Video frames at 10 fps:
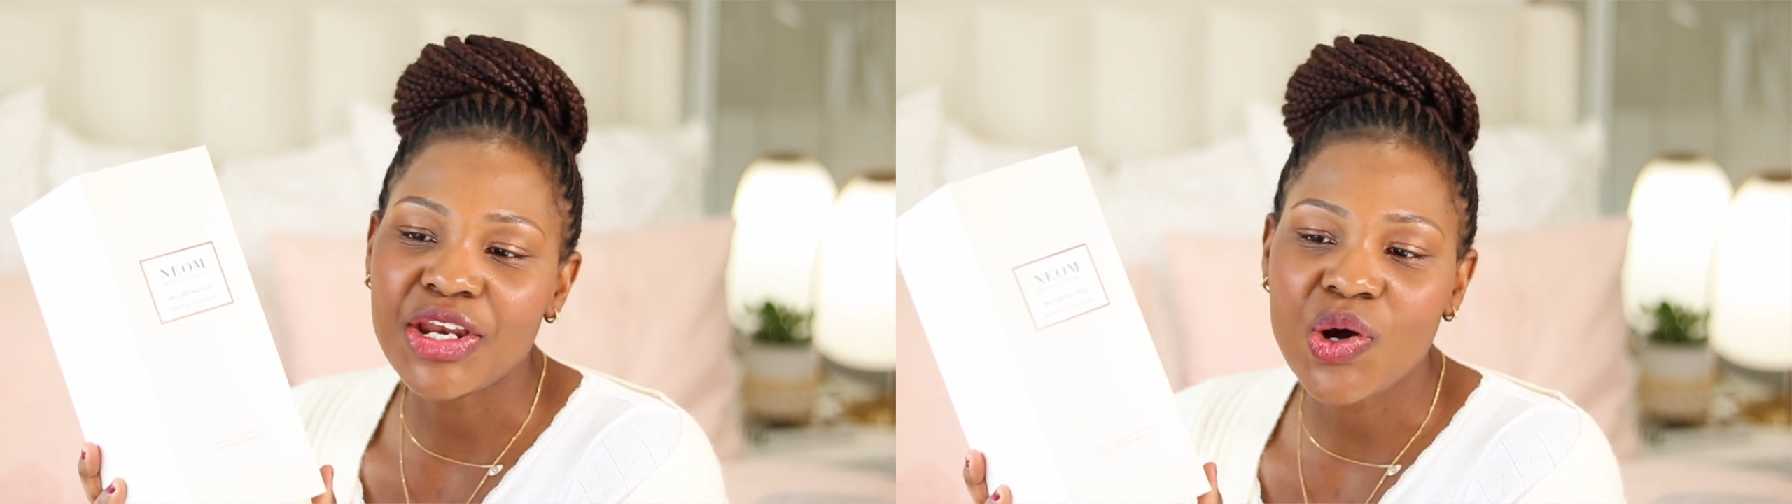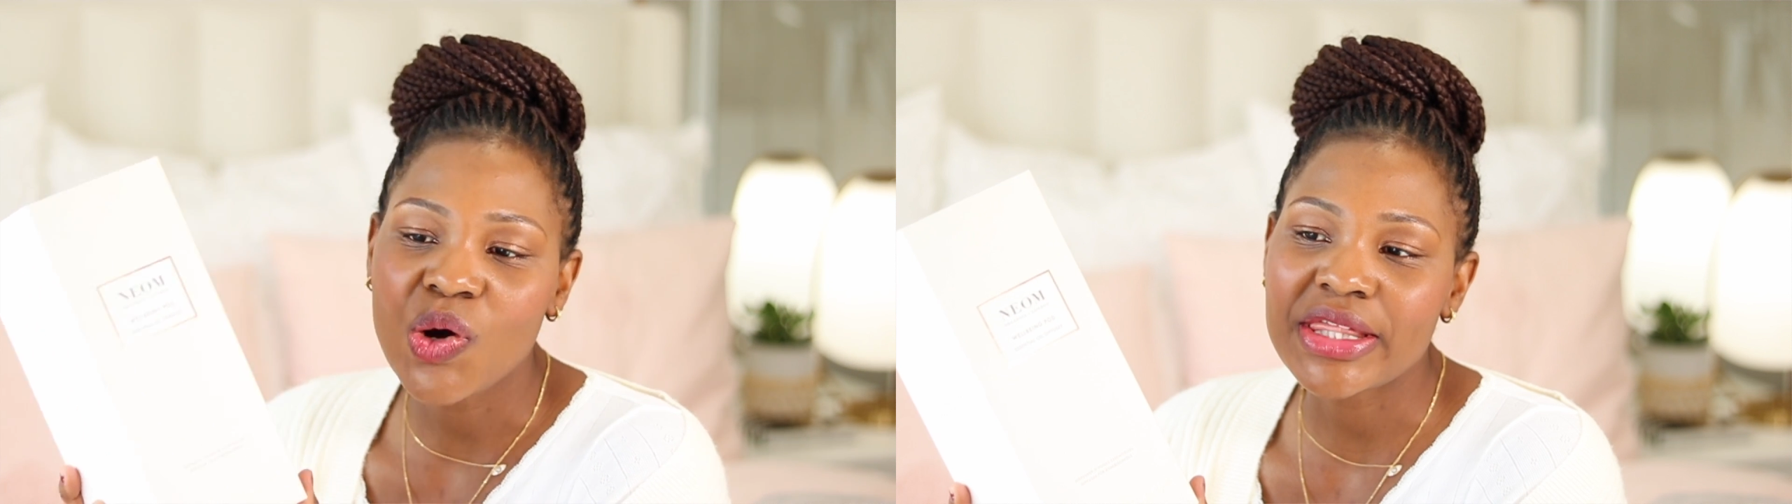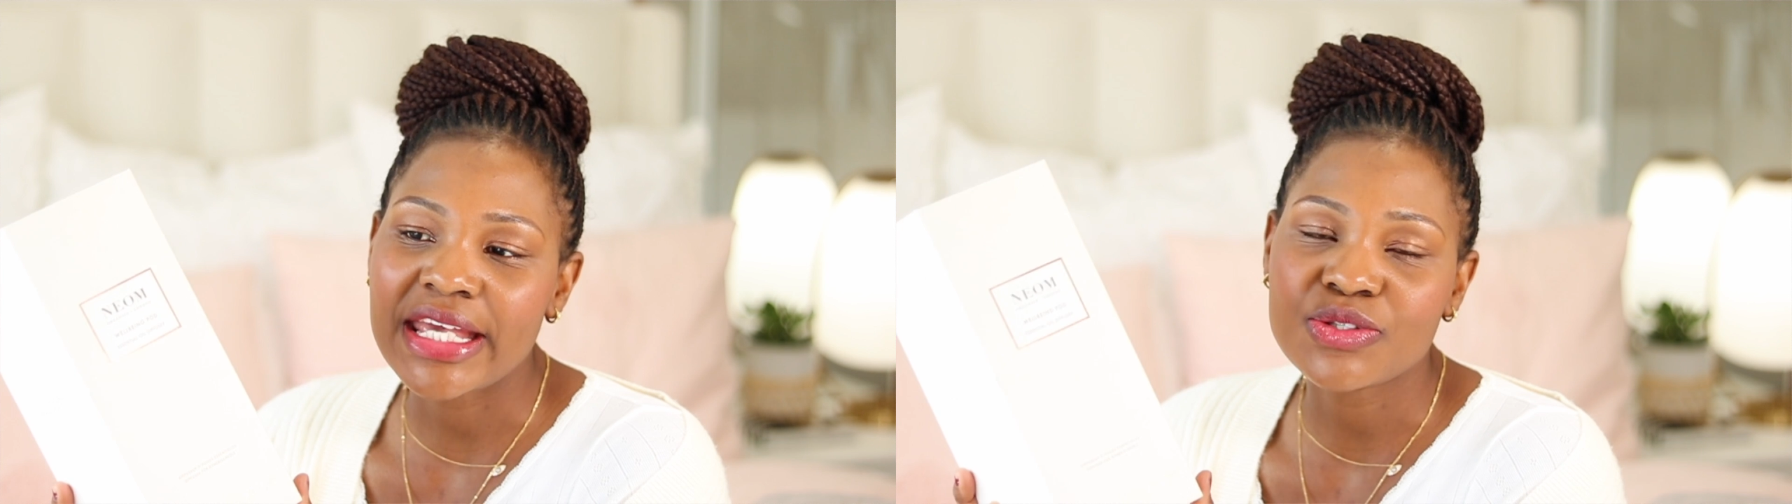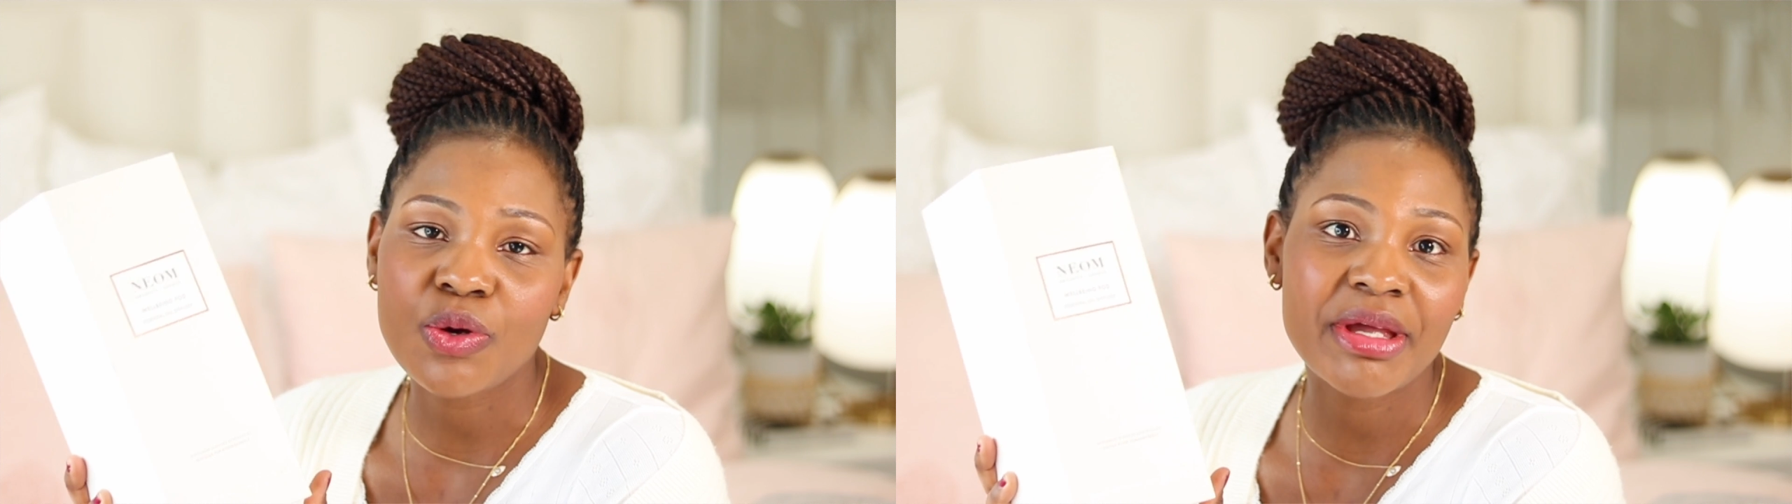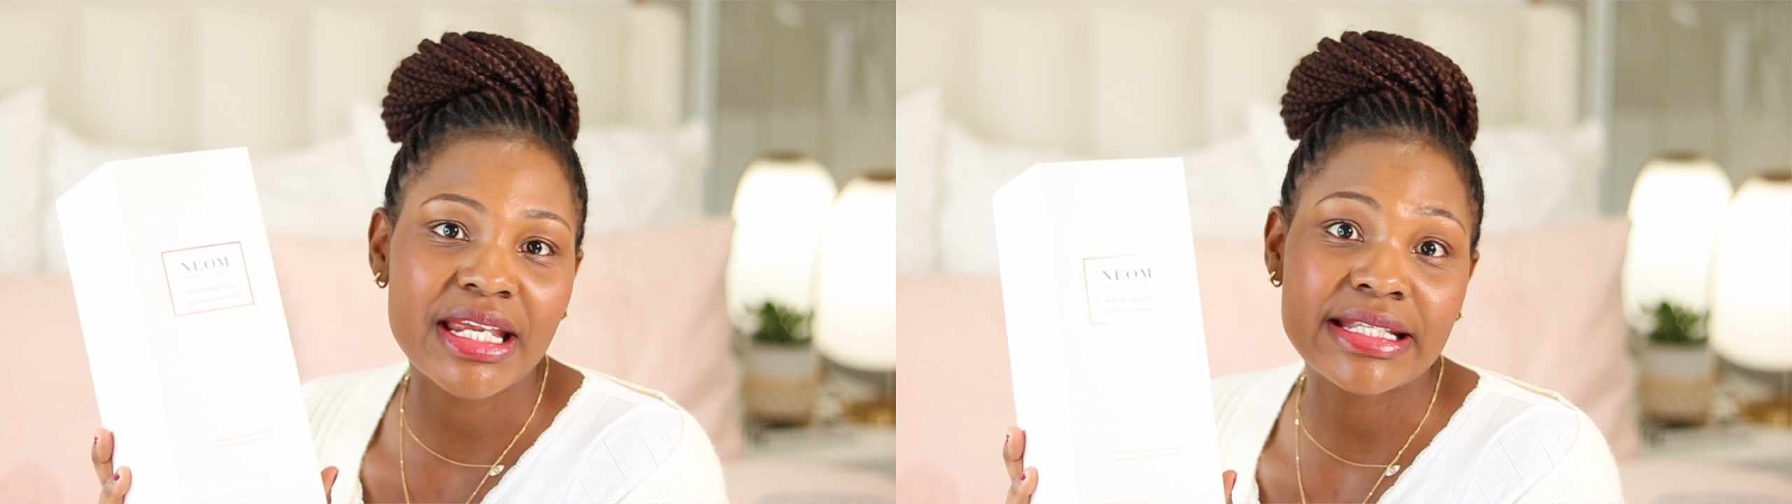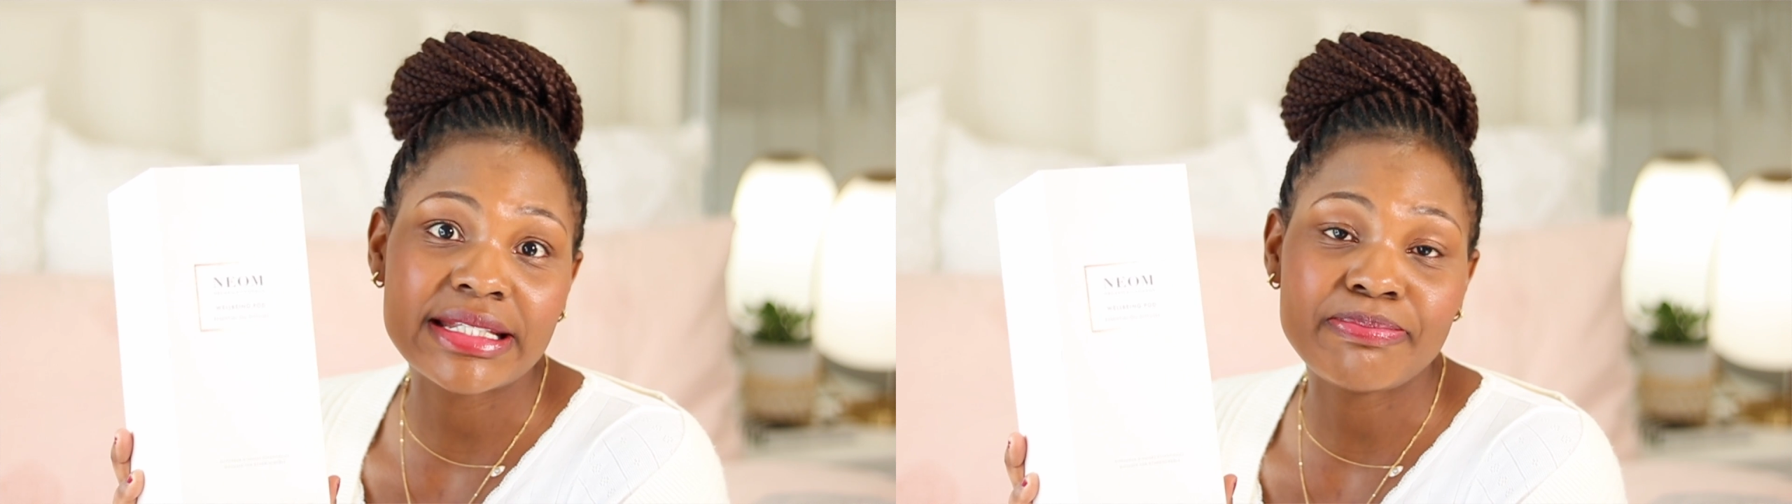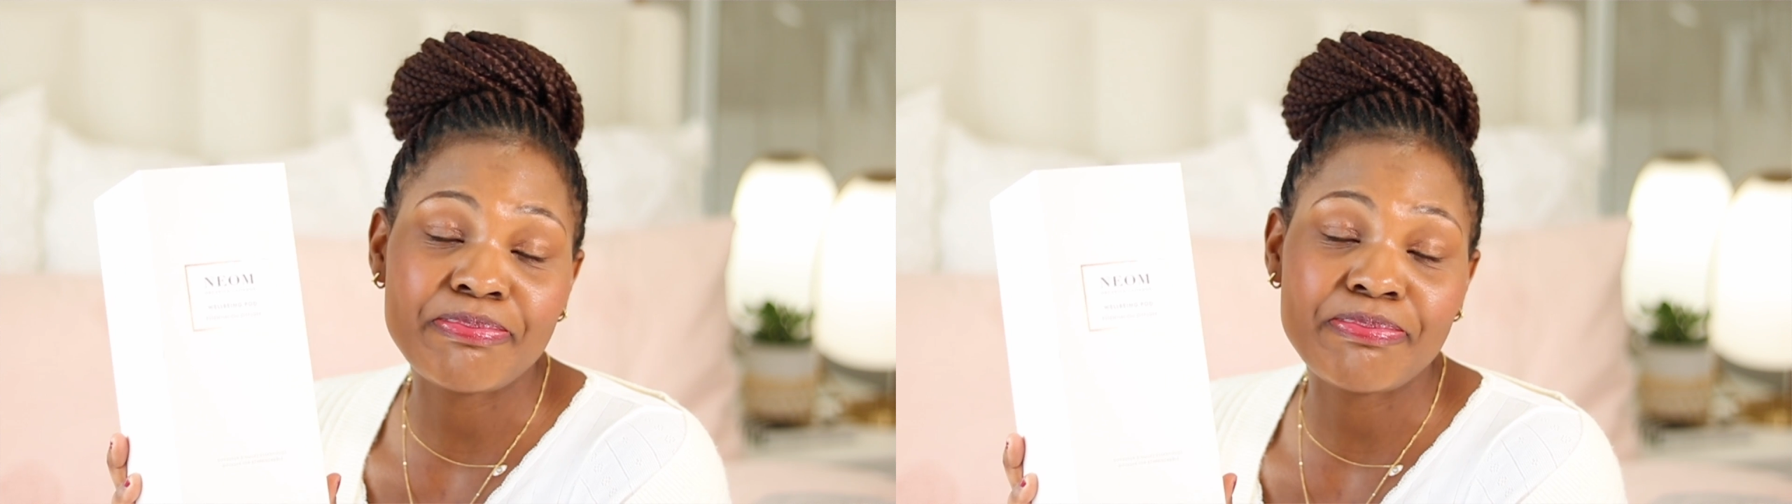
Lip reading: know there are so many